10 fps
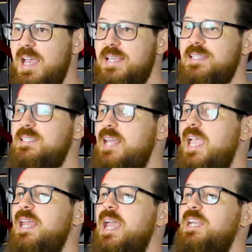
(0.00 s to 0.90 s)
Stay
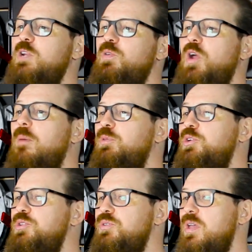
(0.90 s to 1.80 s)
connected with our
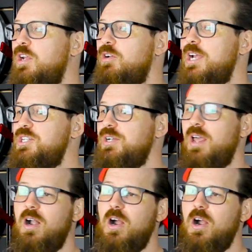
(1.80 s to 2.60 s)
Bluetooth integration and